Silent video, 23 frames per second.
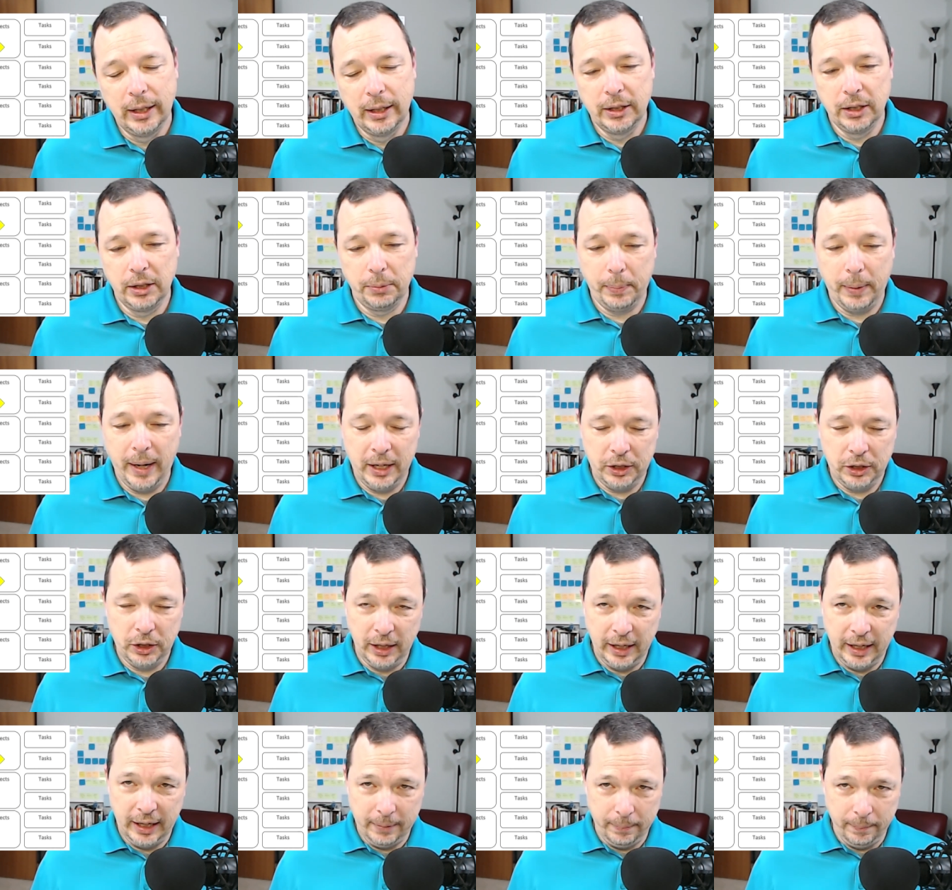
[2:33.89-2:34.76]

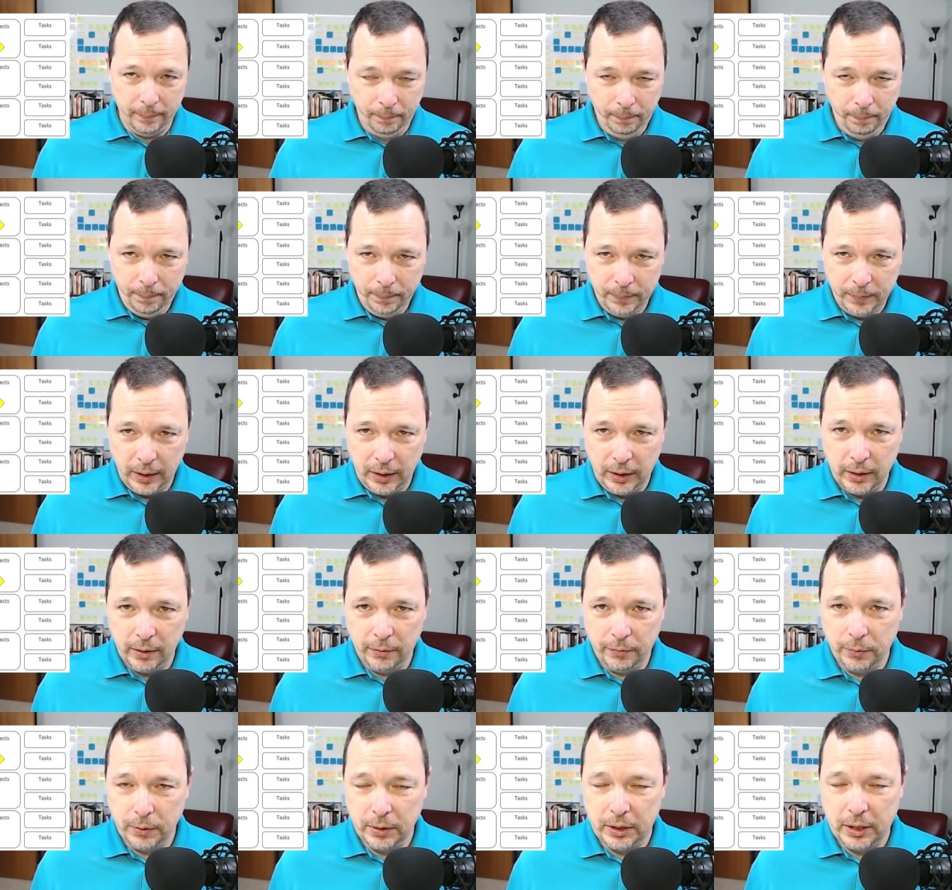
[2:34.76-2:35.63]
Especially, you know,
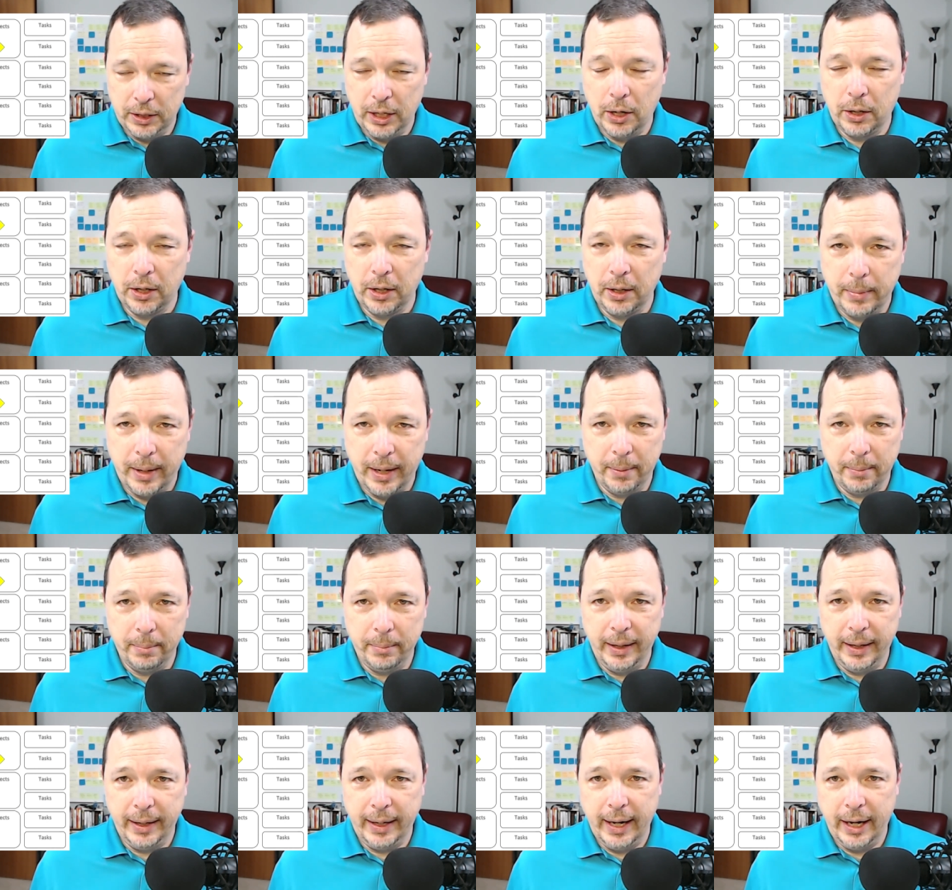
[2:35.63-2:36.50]
if we're talking about a
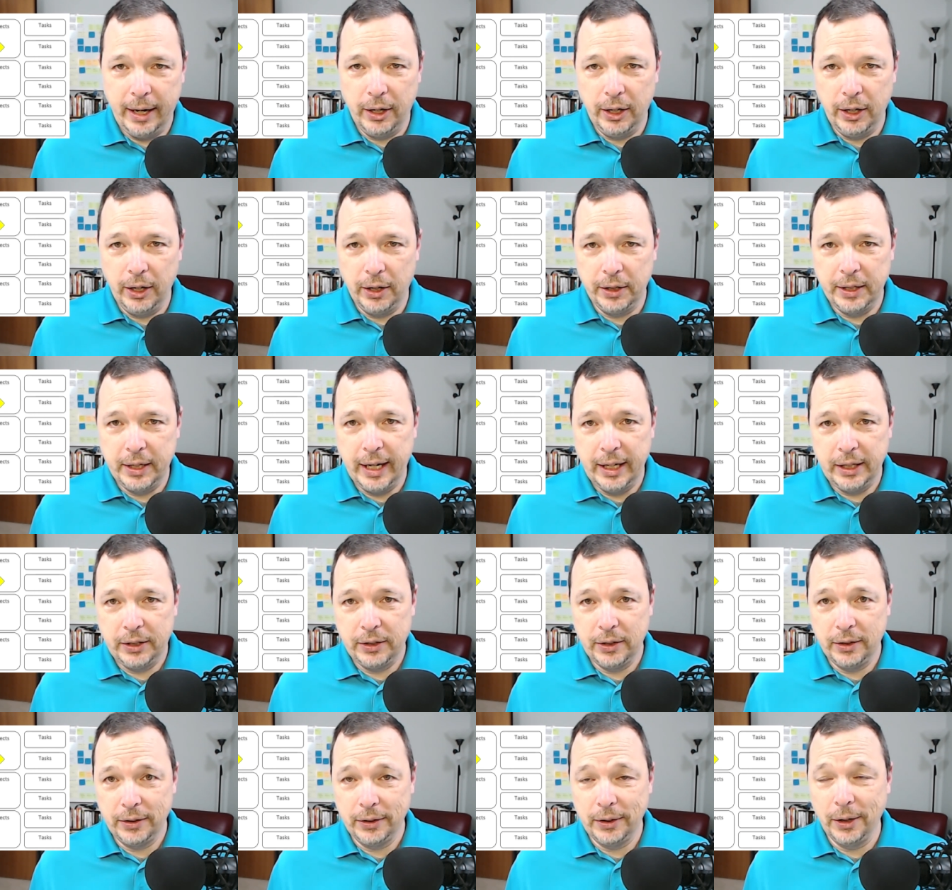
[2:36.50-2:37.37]
big, hairy,
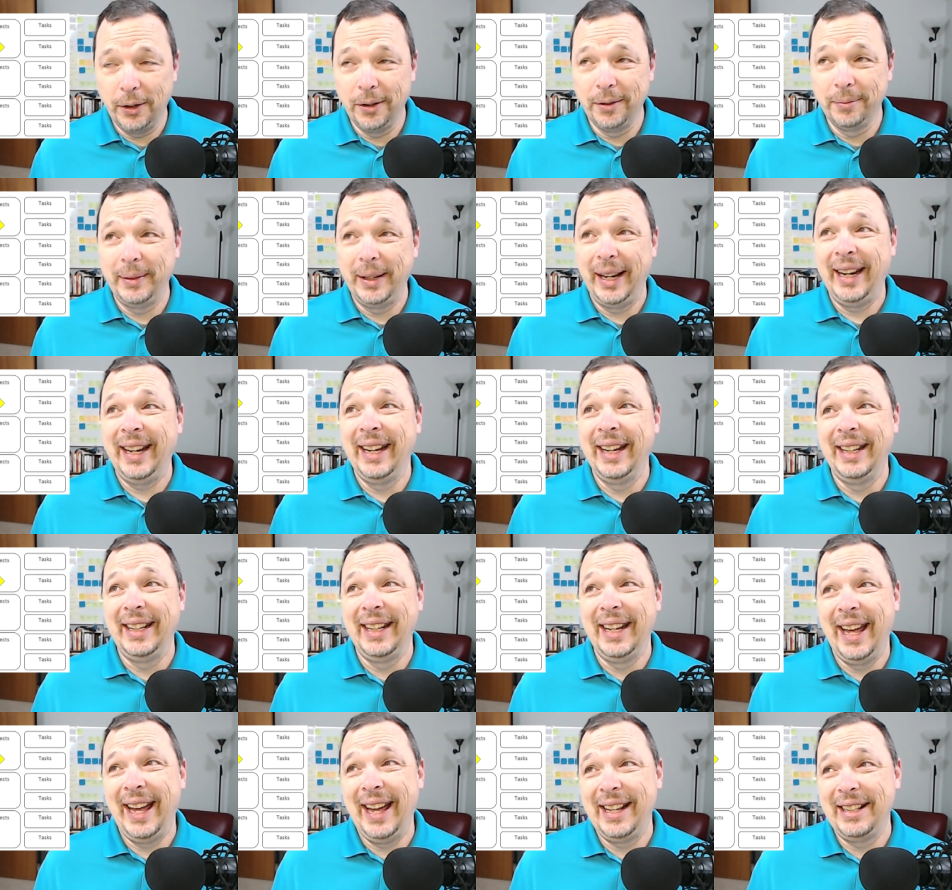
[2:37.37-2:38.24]
audacious goal,
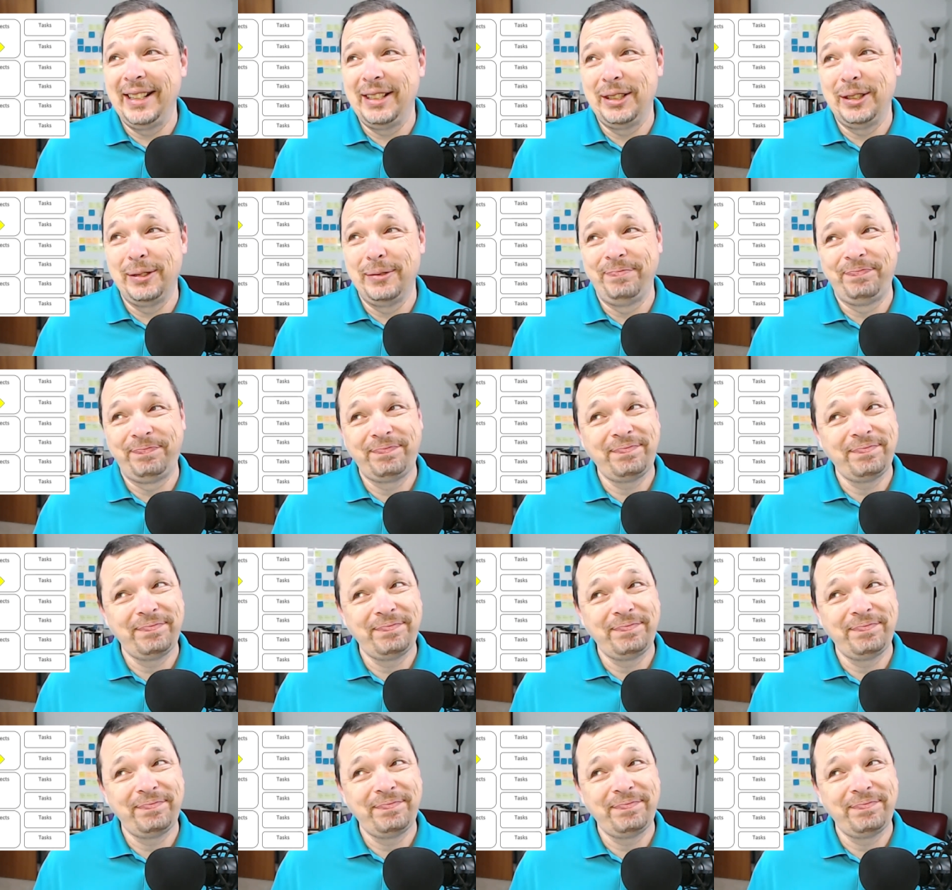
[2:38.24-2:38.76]
man, that's